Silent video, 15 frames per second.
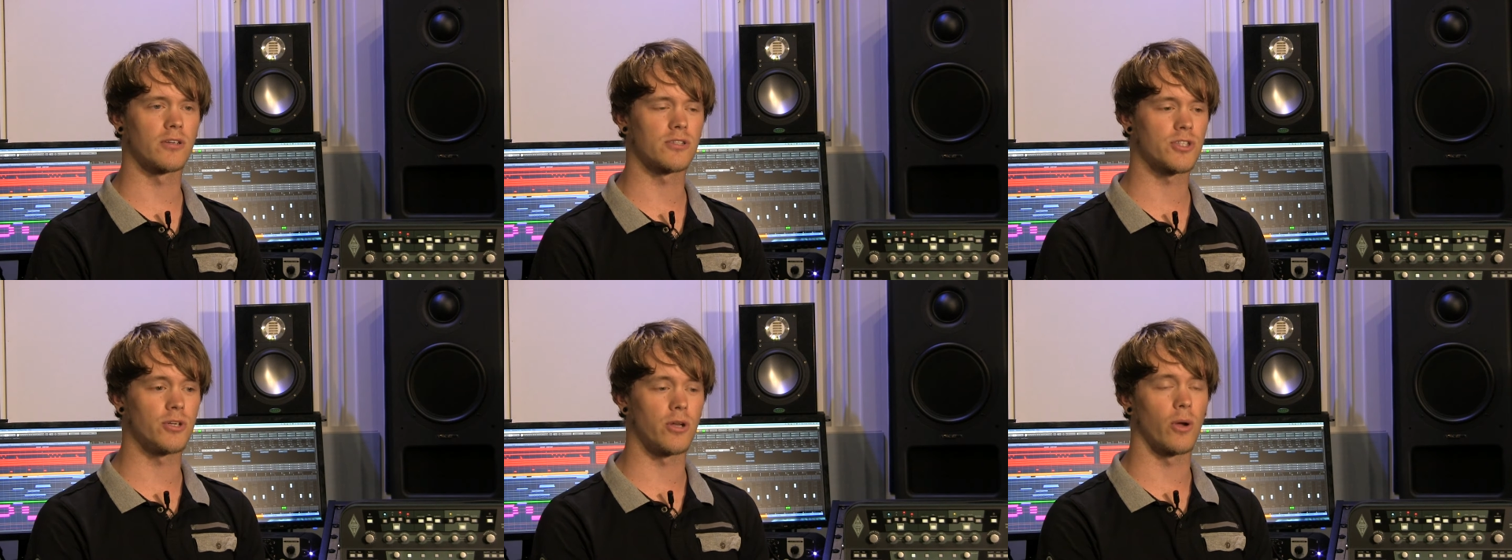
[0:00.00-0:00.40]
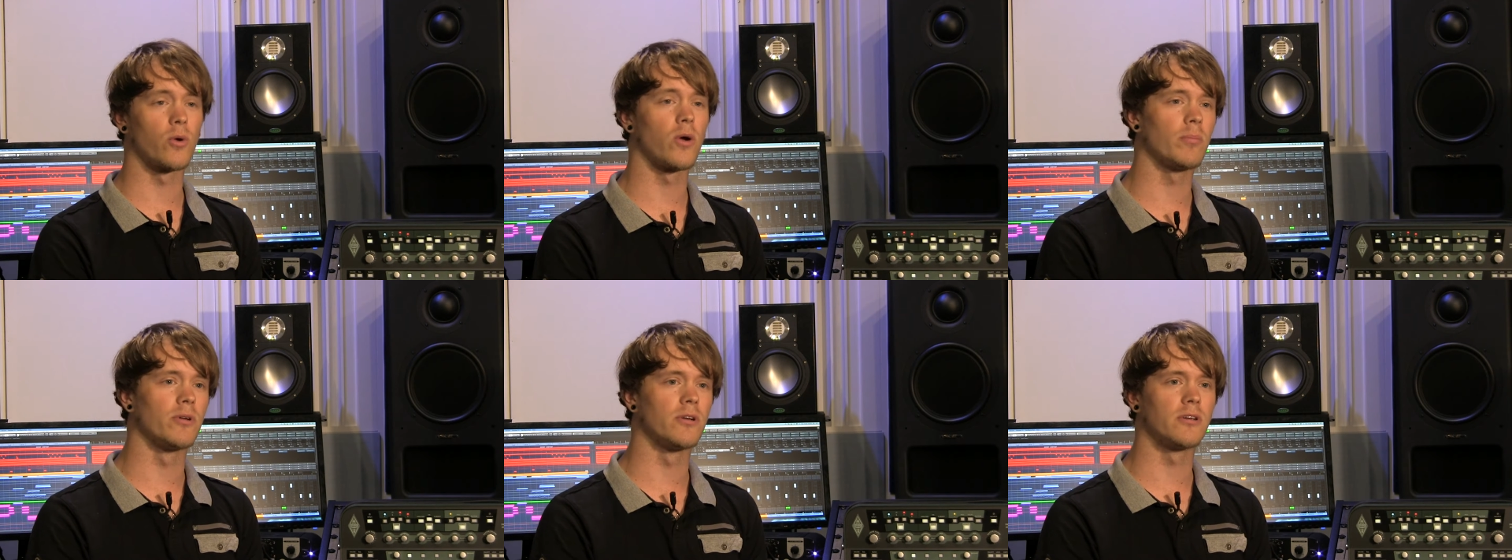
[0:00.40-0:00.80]
studio
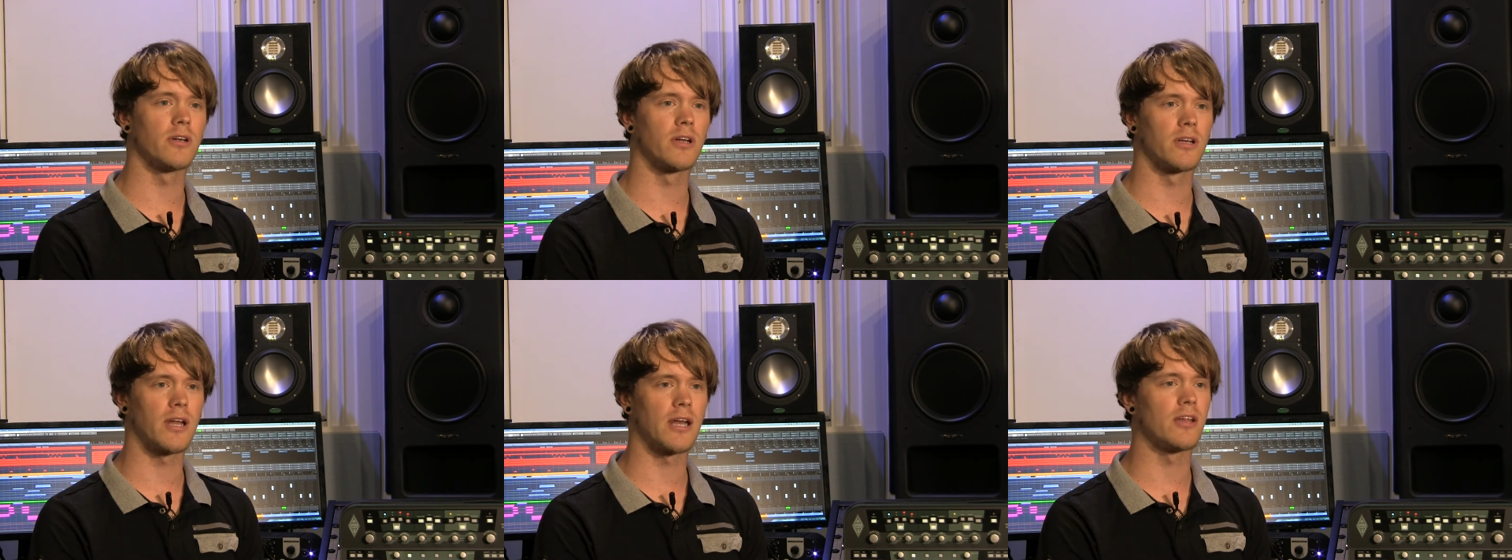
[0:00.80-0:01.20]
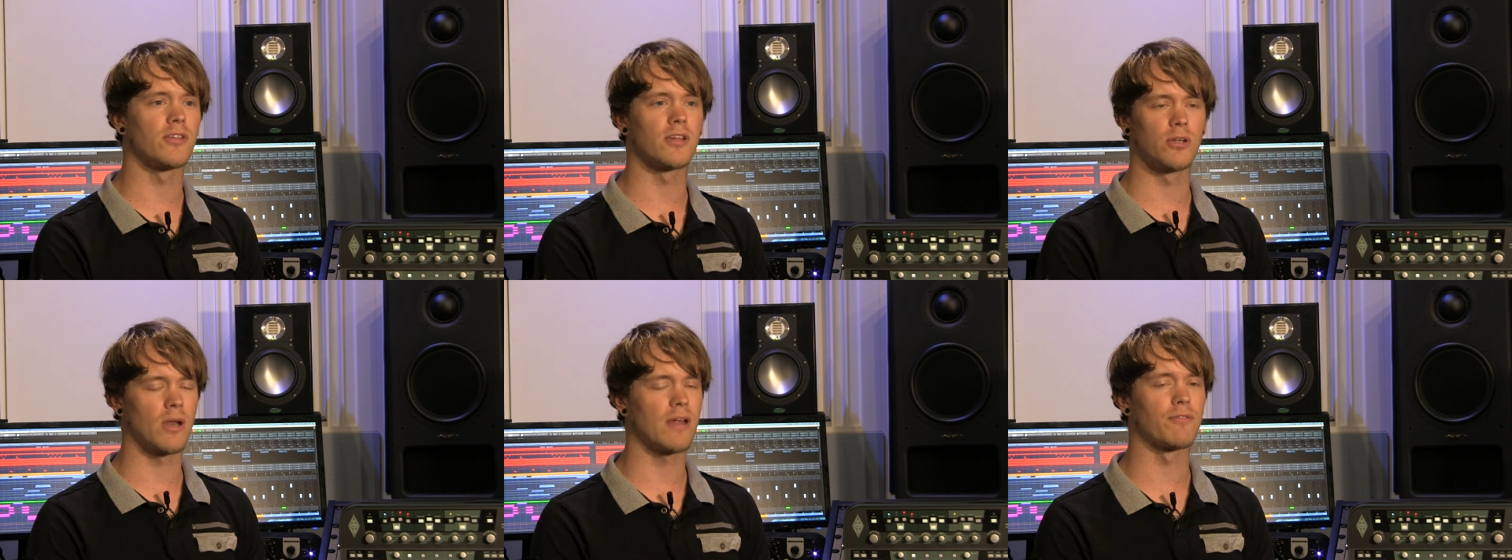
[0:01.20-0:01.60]
equipment and
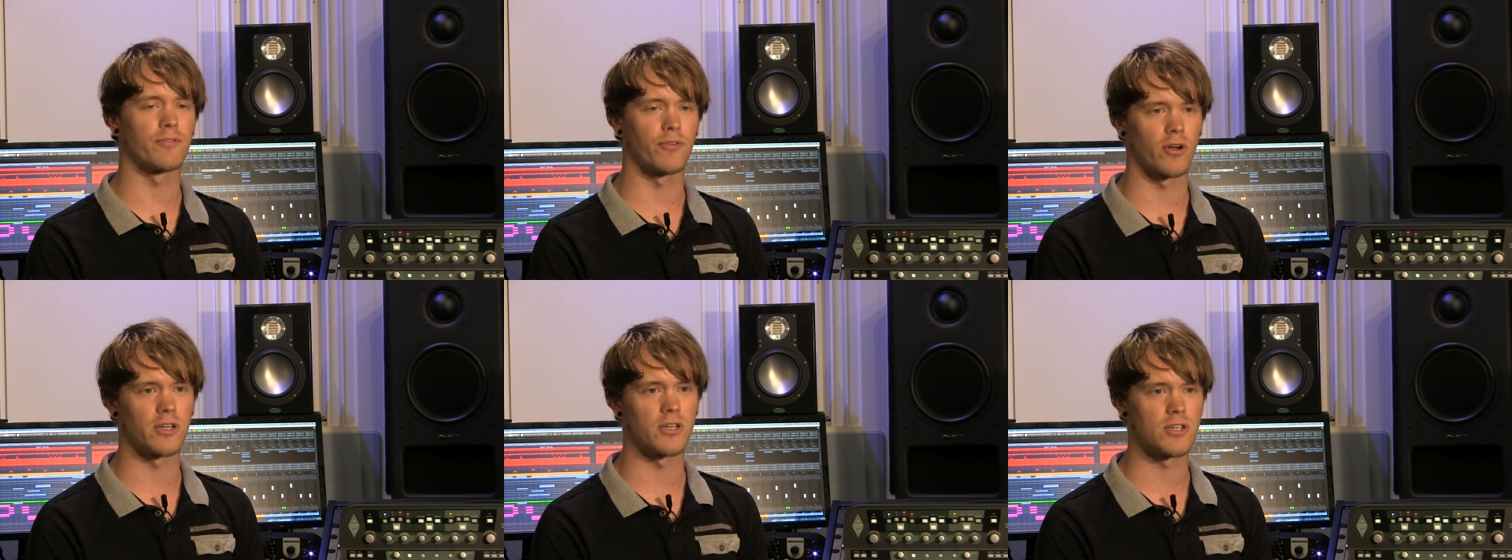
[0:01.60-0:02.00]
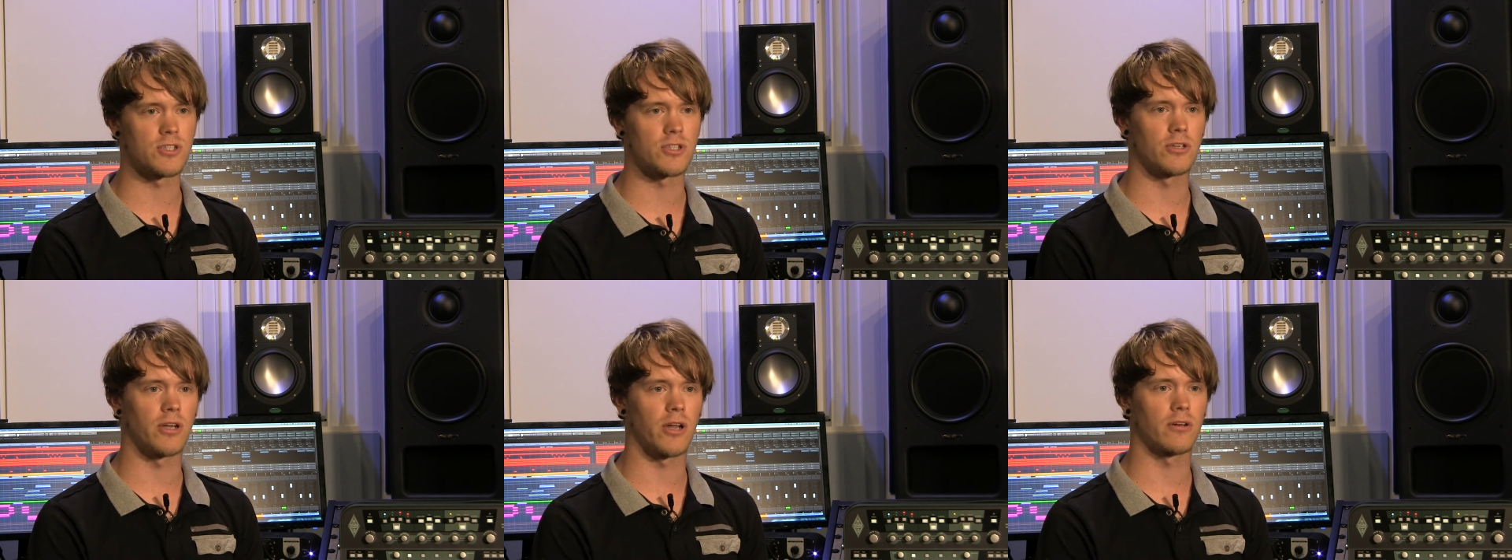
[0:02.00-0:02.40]
anything you'll ever find in the
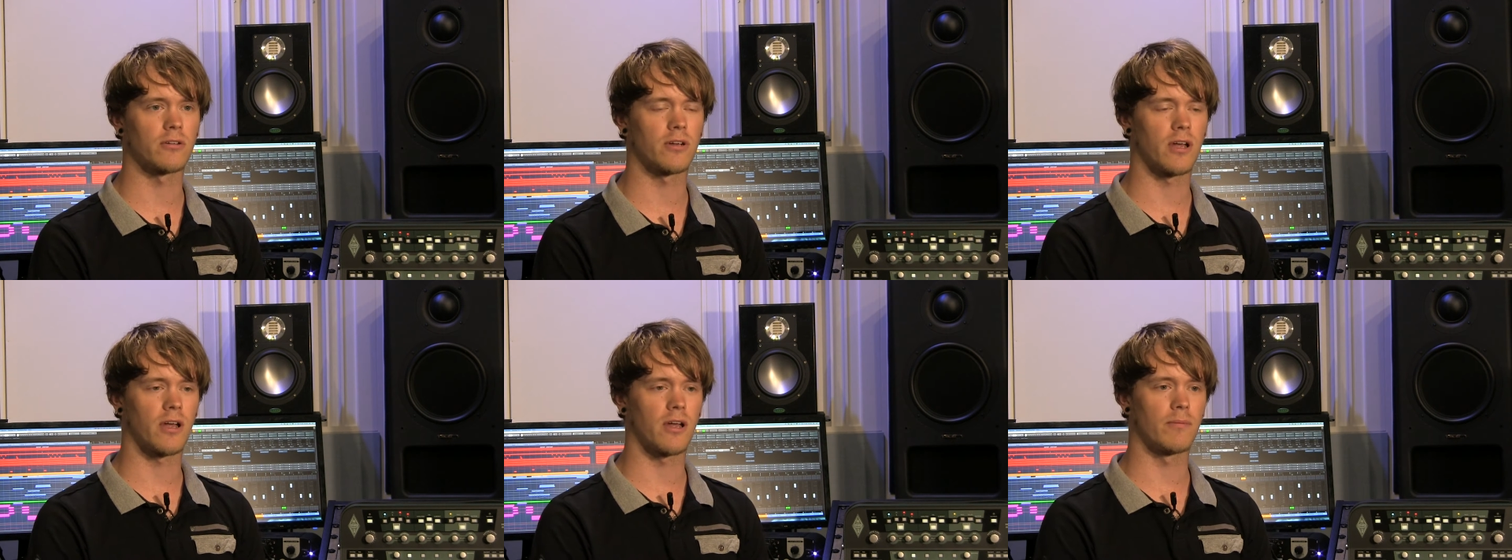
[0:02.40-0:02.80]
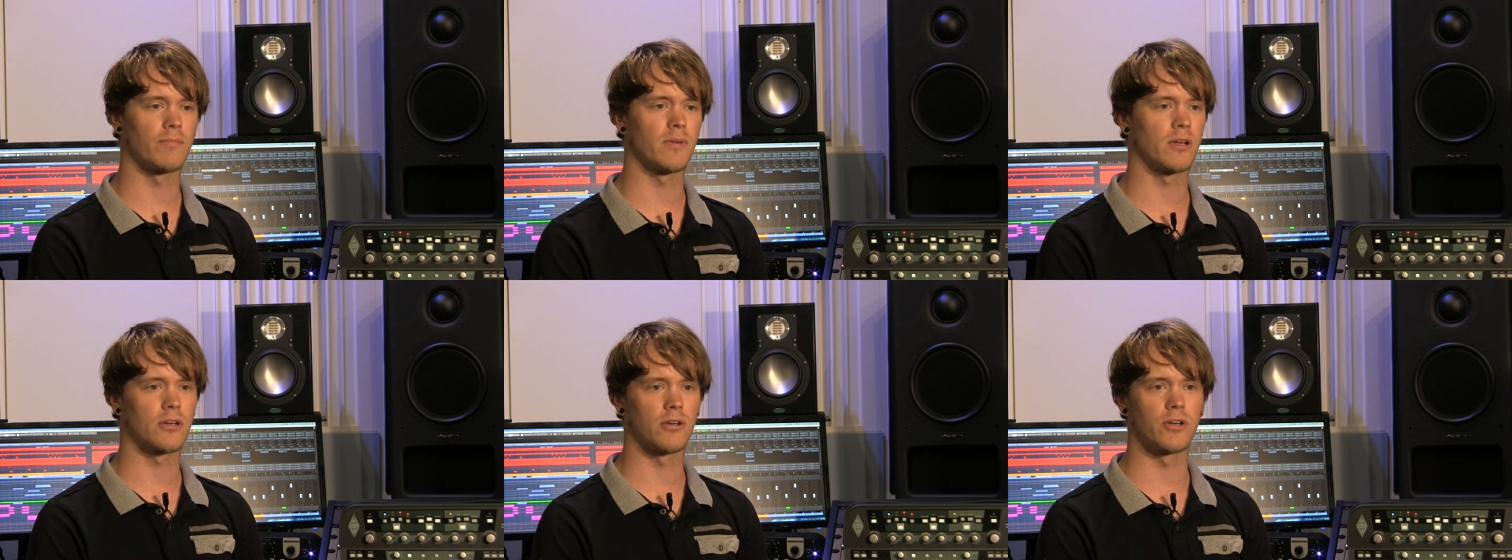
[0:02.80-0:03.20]
studio,
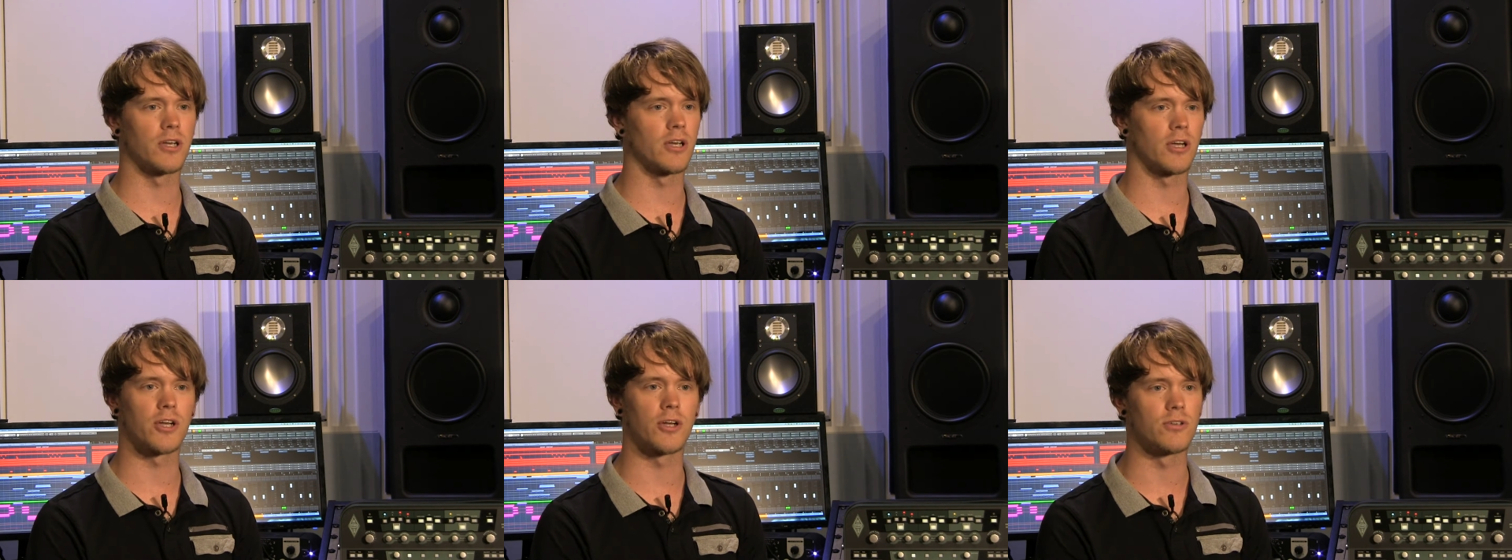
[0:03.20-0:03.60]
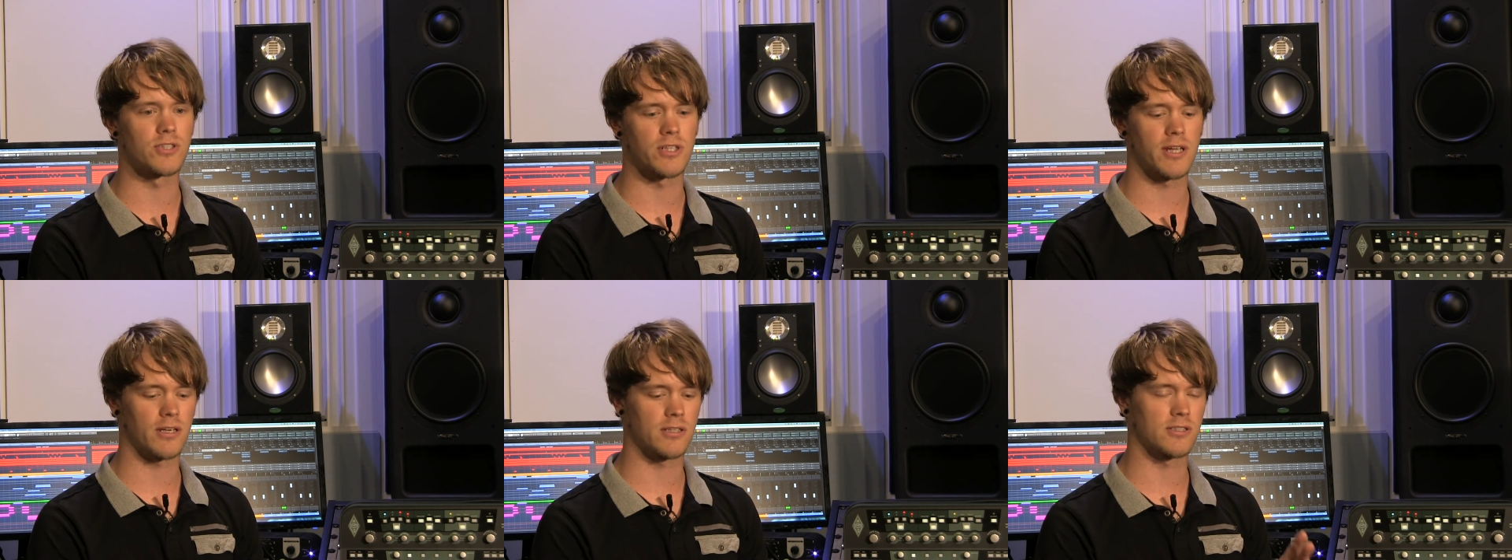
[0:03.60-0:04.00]
including
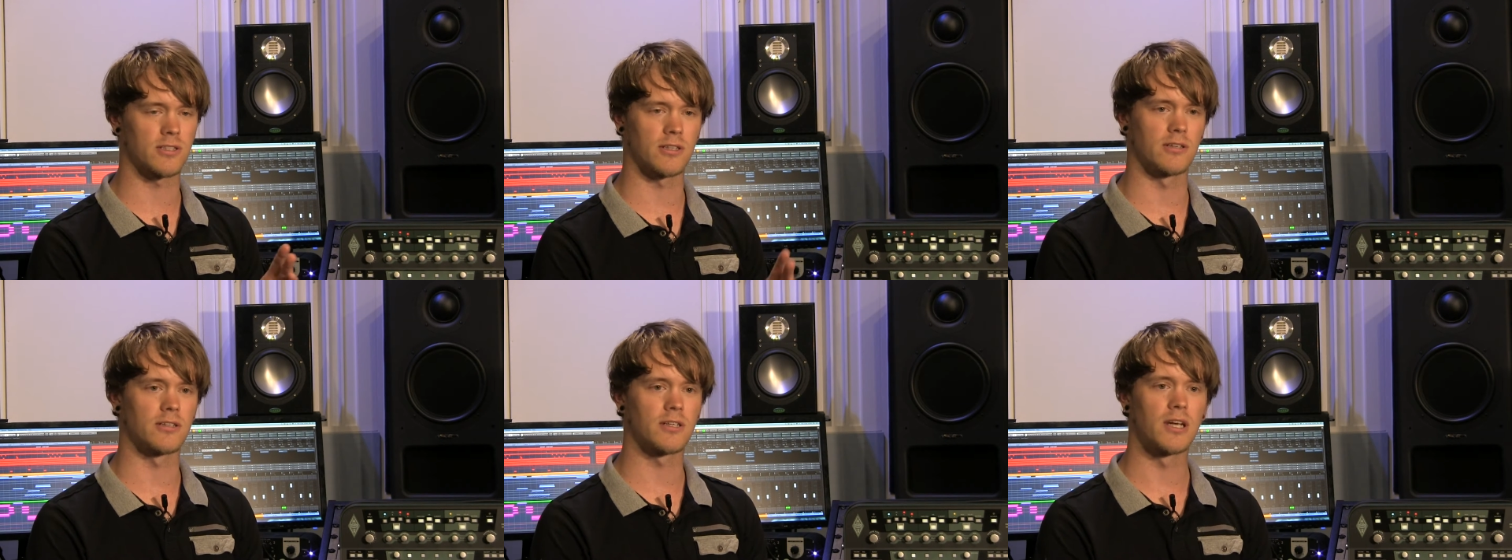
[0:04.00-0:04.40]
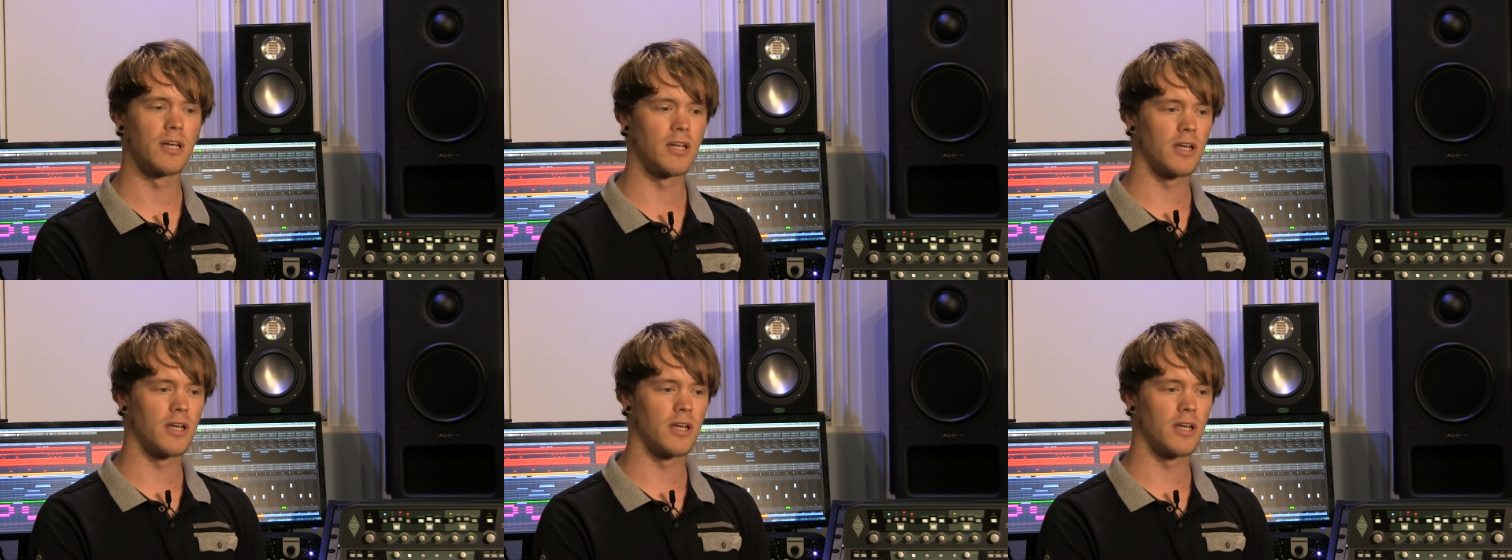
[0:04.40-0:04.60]
acoustics and